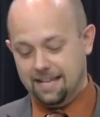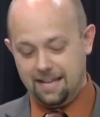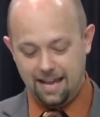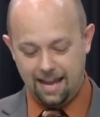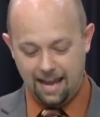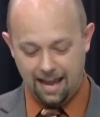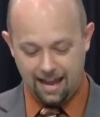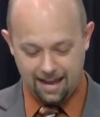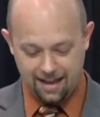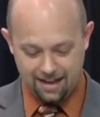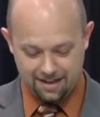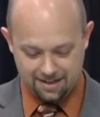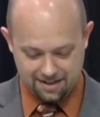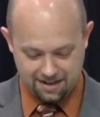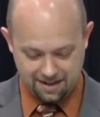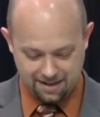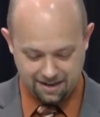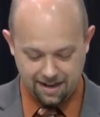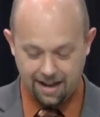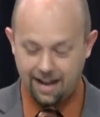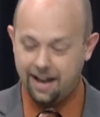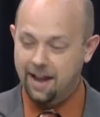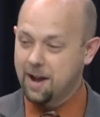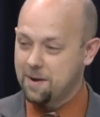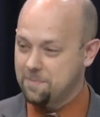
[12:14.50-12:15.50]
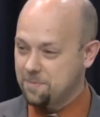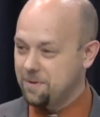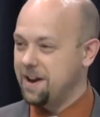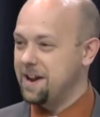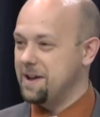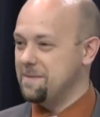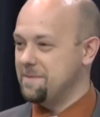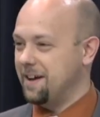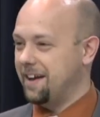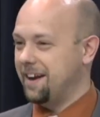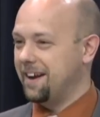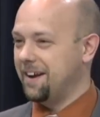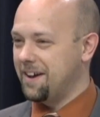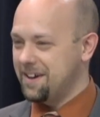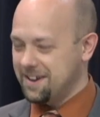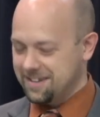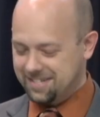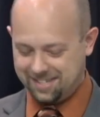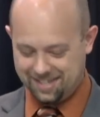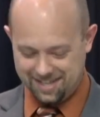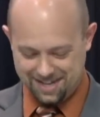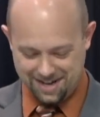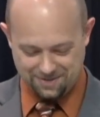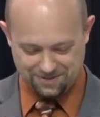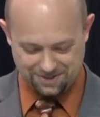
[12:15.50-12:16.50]
And uh, I got to pray about it,
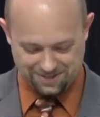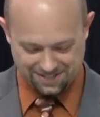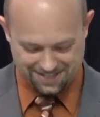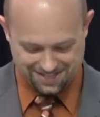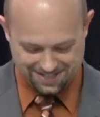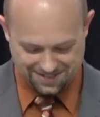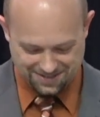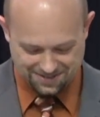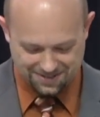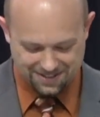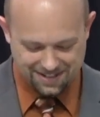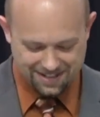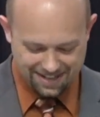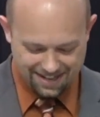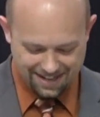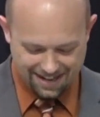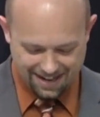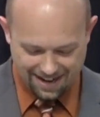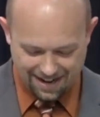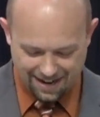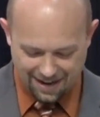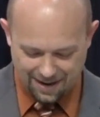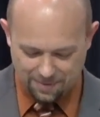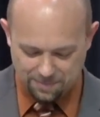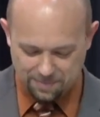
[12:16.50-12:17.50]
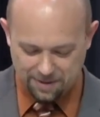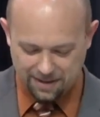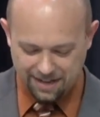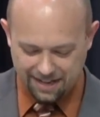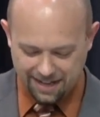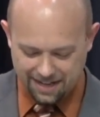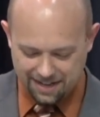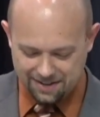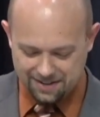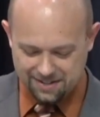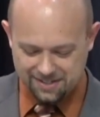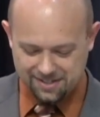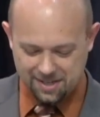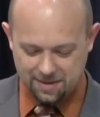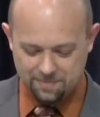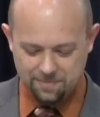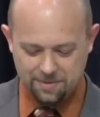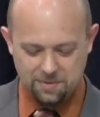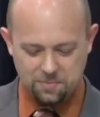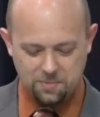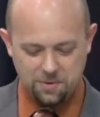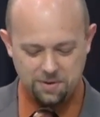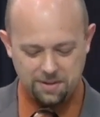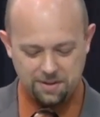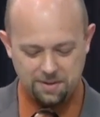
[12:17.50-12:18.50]
honestly, I really do. Uh, but here is something
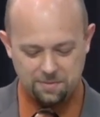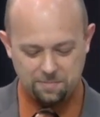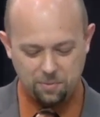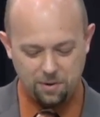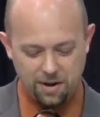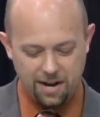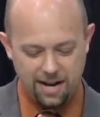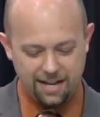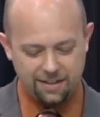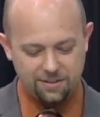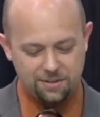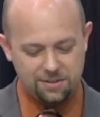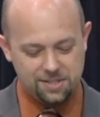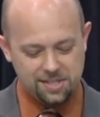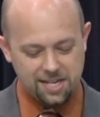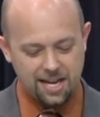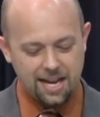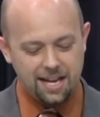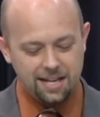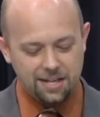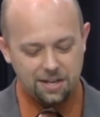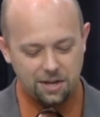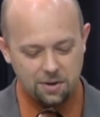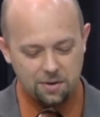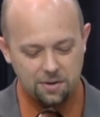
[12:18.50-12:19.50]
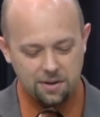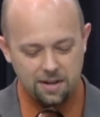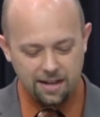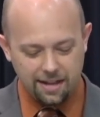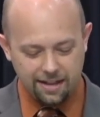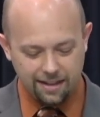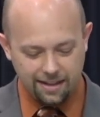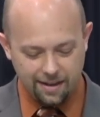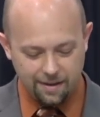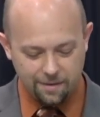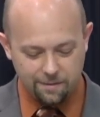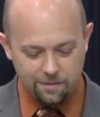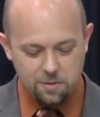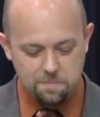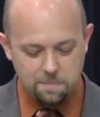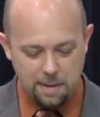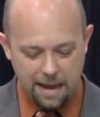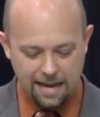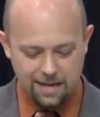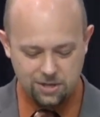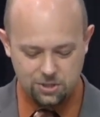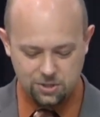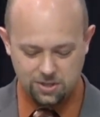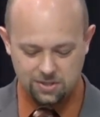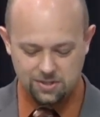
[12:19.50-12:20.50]
where they're praying. They're saying, you know, give the
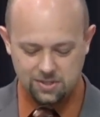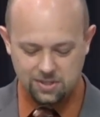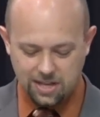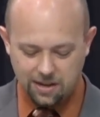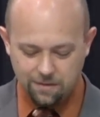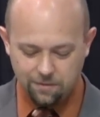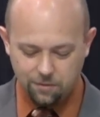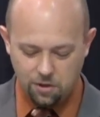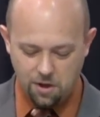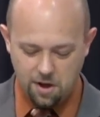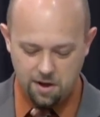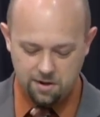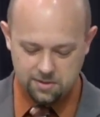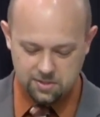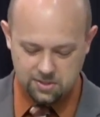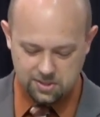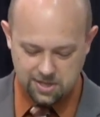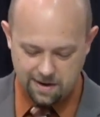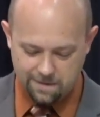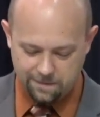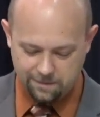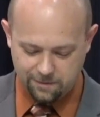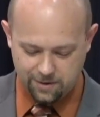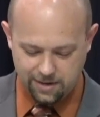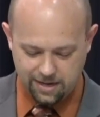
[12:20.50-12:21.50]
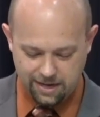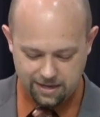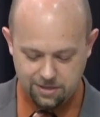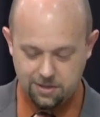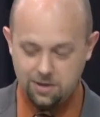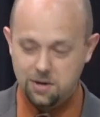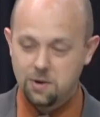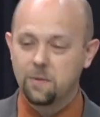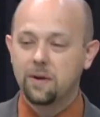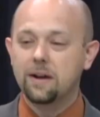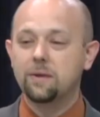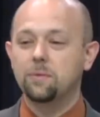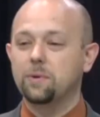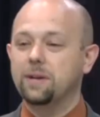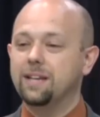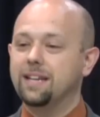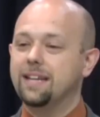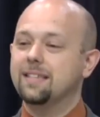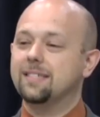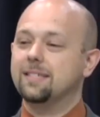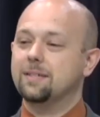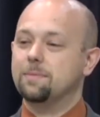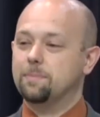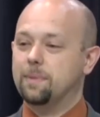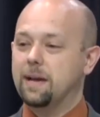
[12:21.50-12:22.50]
patience, give long suffering. And you know what? We need
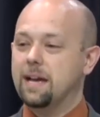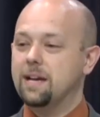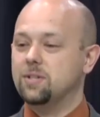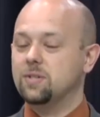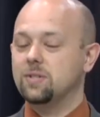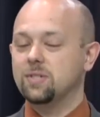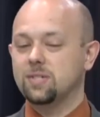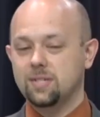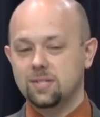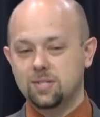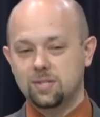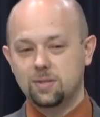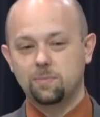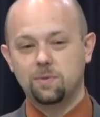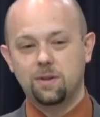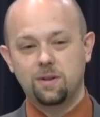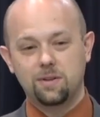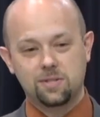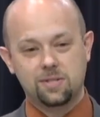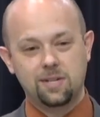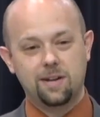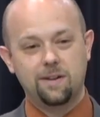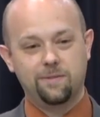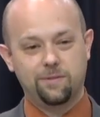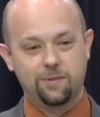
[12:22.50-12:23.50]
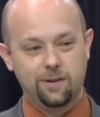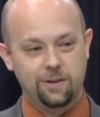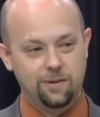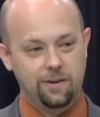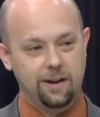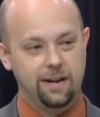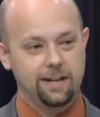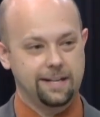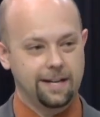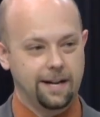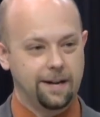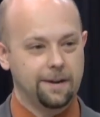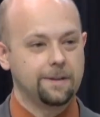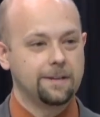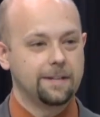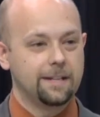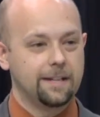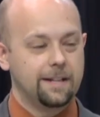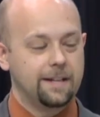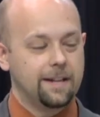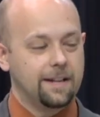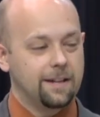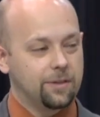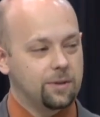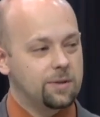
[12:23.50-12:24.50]
some patience and some long suffering right now.
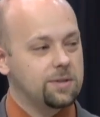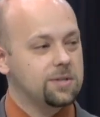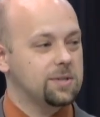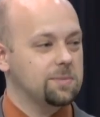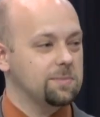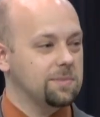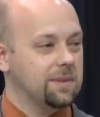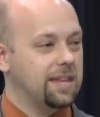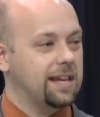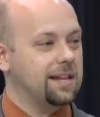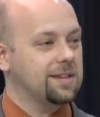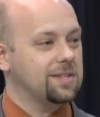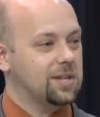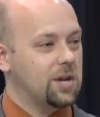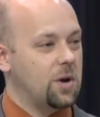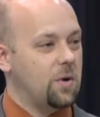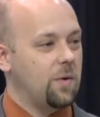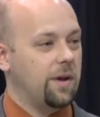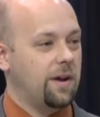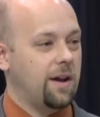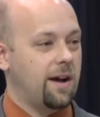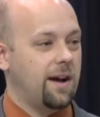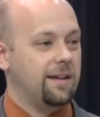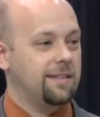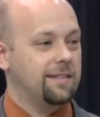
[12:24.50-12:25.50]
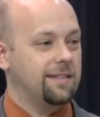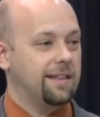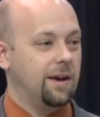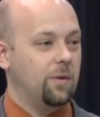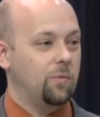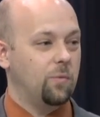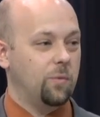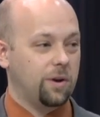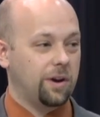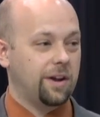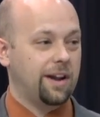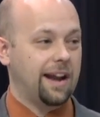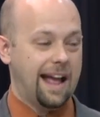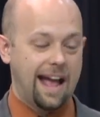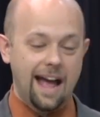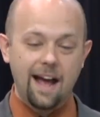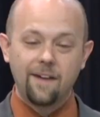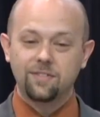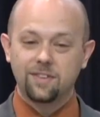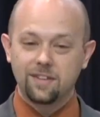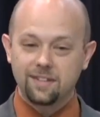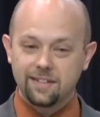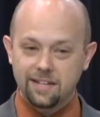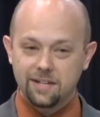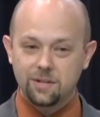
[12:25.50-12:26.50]
There's some things going on that we're going to have
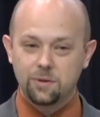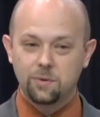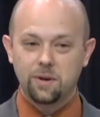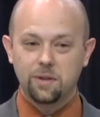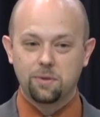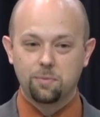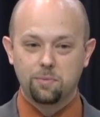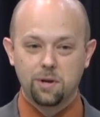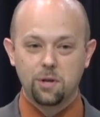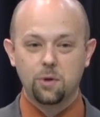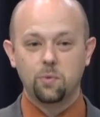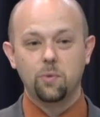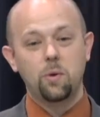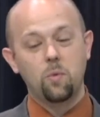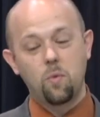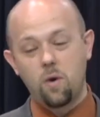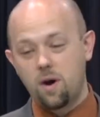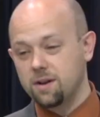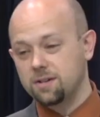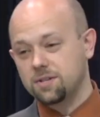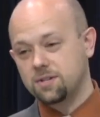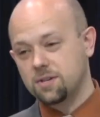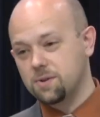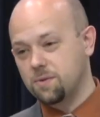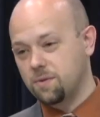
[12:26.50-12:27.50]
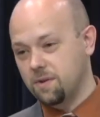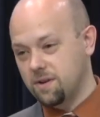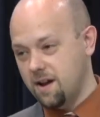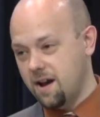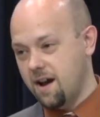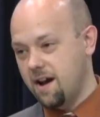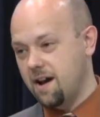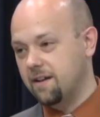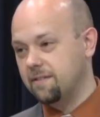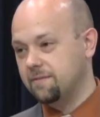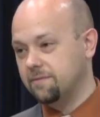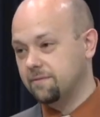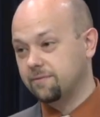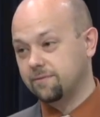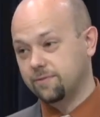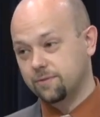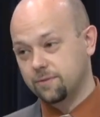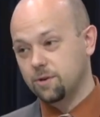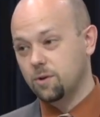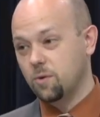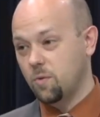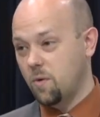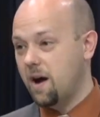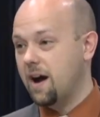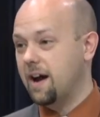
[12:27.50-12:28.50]
to deal with, whether we want to or not, for
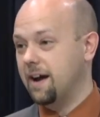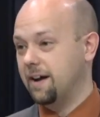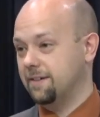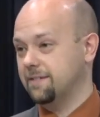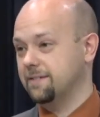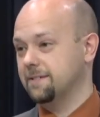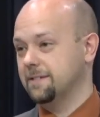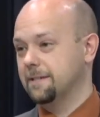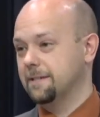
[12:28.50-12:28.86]
a while.